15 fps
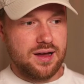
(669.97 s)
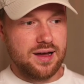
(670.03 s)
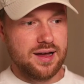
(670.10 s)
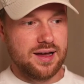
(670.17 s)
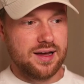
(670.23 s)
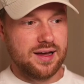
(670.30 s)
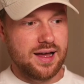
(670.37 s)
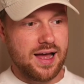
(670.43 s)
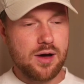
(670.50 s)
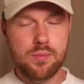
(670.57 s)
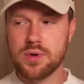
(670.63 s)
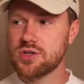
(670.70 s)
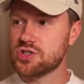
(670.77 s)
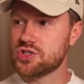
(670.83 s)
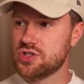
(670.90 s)
how
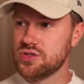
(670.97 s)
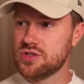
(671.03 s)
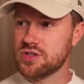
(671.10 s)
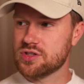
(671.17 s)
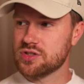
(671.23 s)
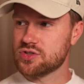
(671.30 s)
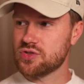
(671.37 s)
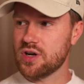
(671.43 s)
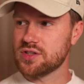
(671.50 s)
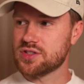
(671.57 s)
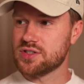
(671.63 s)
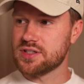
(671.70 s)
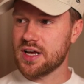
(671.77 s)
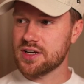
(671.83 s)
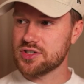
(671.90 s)
much do the
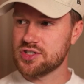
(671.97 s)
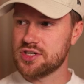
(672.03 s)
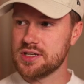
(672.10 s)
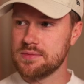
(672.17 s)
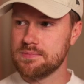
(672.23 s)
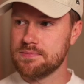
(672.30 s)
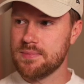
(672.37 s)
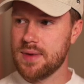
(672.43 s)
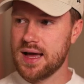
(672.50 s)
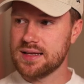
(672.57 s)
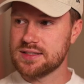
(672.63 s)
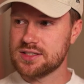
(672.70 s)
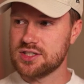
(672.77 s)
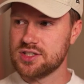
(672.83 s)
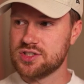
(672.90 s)
constructors actually
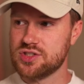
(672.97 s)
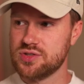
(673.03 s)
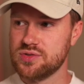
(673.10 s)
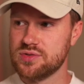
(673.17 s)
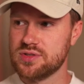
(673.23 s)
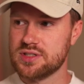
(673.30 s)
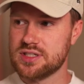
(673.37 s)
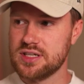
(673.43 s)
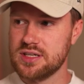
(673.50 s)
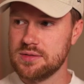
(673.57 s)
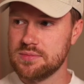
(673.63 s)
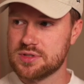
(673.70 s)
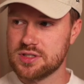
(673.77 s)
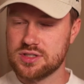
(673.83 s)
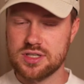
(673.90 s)
matter to the
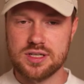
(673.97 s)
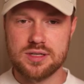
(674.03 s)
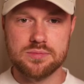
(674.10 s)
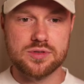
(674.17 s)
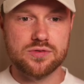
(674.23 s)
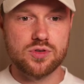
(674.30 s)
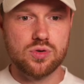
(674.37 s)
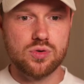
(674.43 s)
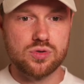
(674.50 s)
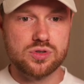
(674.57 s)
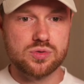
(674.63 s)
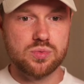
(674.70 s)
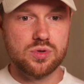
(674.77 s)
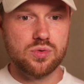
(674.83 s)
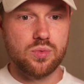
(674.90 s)
teams? The teams, of course,
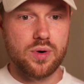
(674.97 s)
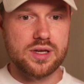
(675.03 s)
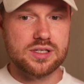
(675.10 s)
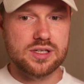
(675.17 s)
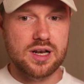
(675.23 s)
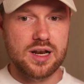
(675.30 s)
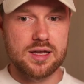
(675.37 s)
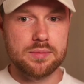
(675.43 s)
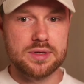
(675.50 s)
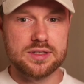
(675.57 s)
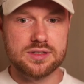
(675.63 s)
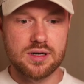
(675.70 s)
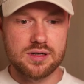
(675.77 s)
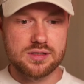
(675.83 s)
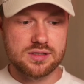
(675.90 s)
will always claim it
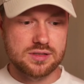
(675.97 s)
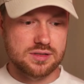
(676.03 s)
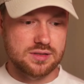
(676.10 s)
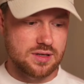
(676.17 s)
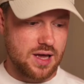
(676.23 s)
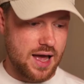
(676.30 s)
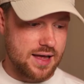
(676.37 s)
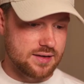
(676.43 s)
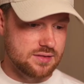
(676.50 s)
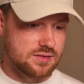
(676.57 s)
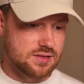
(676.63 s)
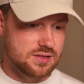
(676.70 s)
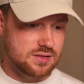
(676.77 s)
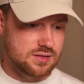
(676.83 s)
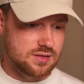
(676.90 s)
does.
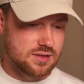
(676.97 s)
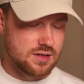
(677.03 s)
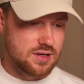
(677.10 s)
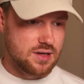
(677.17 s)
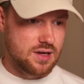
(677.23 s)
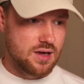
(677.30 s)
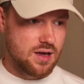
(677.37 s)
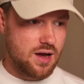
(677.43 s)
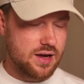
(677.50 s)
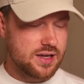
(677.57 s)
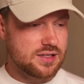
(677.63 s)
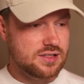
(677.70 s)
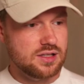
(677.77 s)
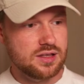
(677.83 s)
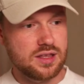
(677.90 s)
And I
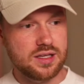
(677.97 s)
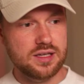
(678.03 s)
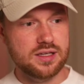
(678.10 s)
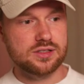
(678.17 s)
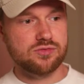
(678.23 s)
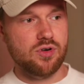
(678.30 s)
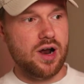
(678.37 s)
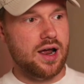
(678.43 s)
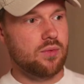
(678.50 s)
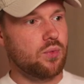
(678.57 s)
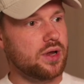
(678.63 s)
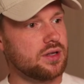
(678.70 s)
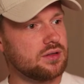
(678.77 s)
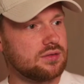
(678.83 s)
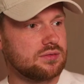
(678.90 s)
guess the thing is, right,
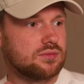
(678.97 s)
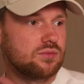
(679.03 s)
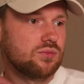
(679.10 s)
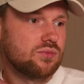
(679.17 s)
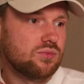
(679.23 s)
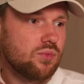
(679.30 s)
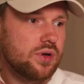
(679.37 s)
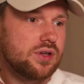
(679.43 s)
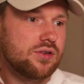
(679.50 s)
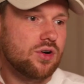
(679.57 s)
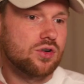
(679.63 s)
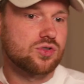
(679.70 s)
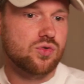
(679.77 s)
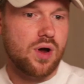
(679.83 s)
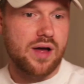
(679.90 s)
when you got a
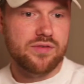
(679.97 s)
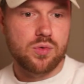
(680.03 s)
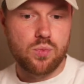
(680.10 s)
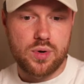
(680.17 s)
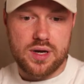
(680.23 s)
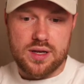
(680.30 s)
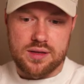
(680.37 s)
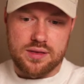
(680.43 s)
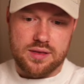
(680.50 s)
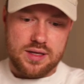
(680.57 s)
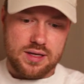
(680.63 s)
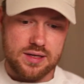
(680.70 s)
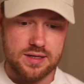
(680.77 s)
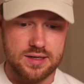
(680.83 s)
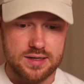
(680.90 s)
driver winning the